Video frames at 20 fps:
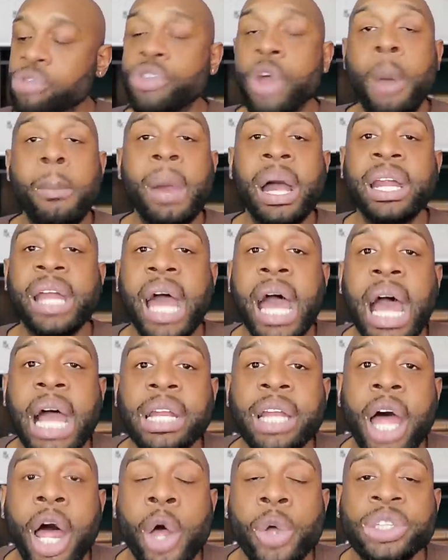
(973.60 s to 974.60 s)
No matter
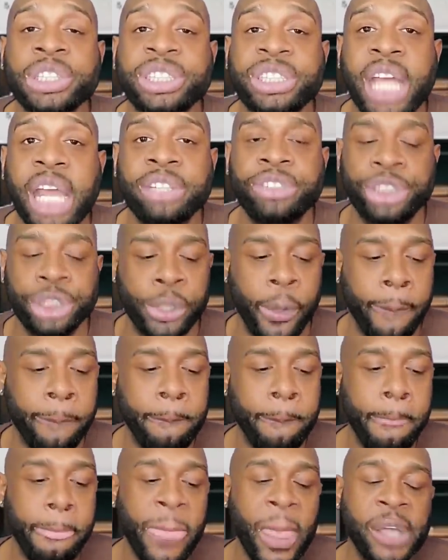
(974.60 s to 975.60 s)
how long it takes
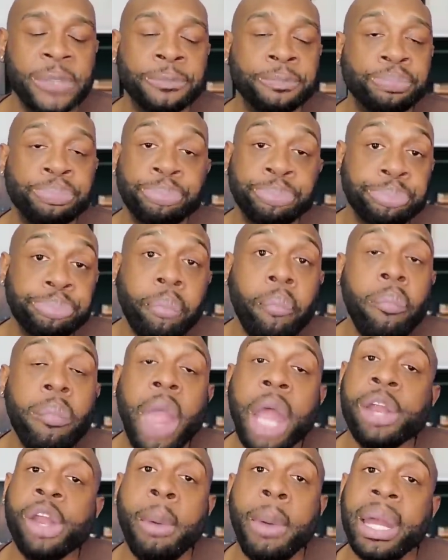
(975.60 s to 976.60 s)
you,
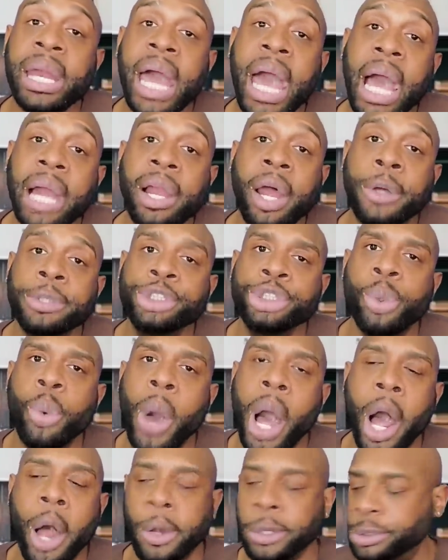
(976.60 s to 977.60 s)
no matter how long
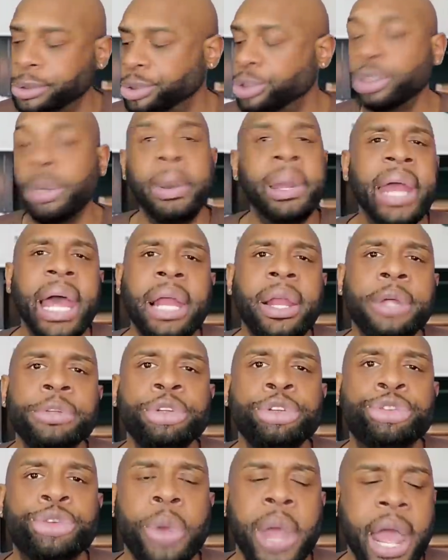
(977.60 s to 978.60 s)
you walk, no matter how
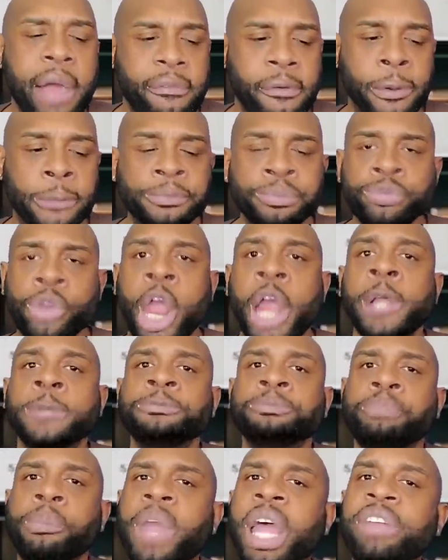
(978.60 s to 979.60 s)
long you travel,
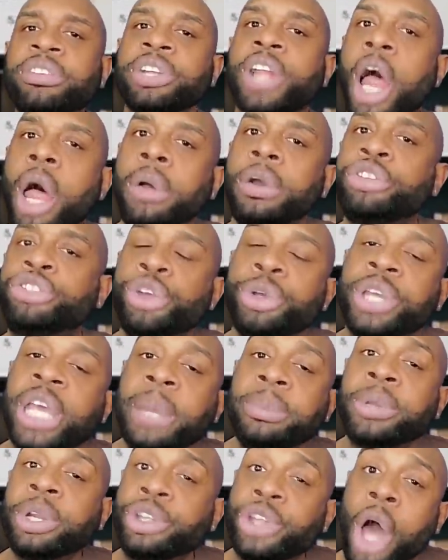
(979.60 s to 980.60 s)
as long as you
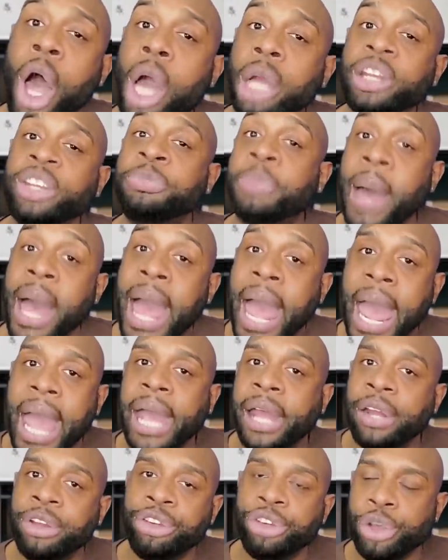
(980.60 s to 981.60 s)
keep the darkness
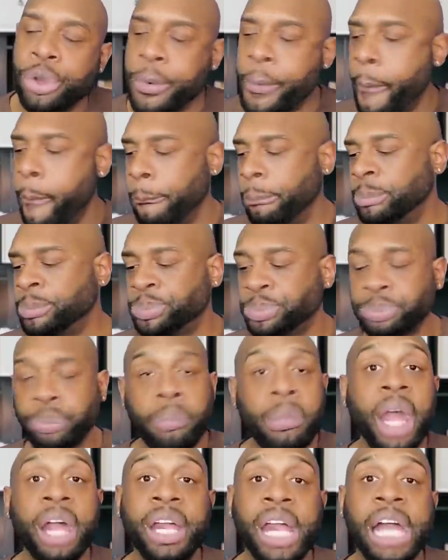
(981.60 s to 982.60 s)
behind you,
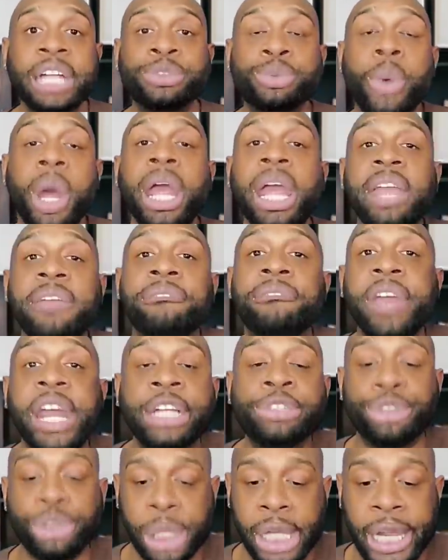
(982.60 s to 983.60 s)
guess what?
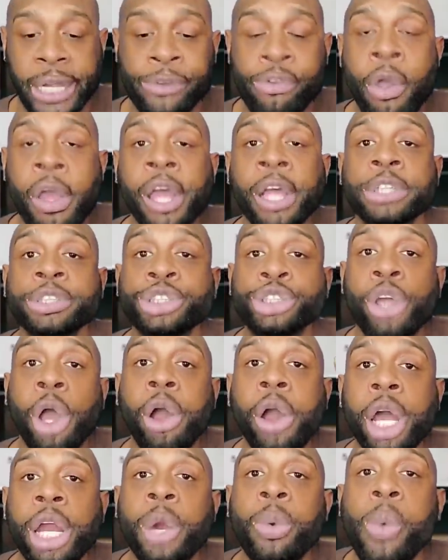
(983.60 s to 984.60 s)
Eventually,
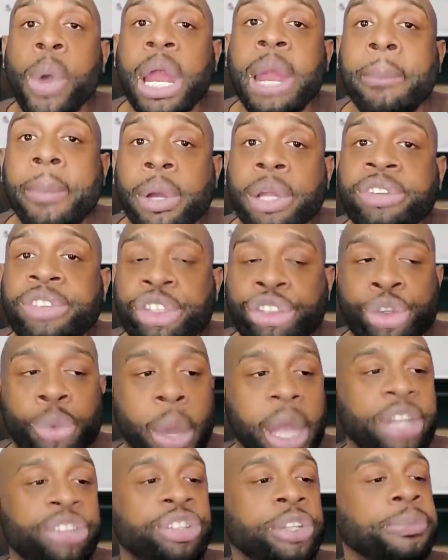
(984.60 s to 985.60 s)
you're going to run up on a
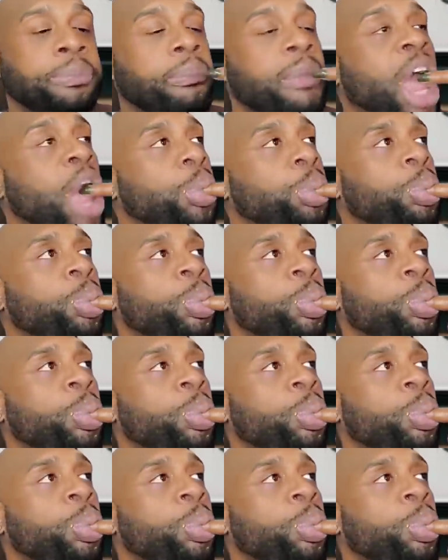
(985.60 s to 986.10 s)
situation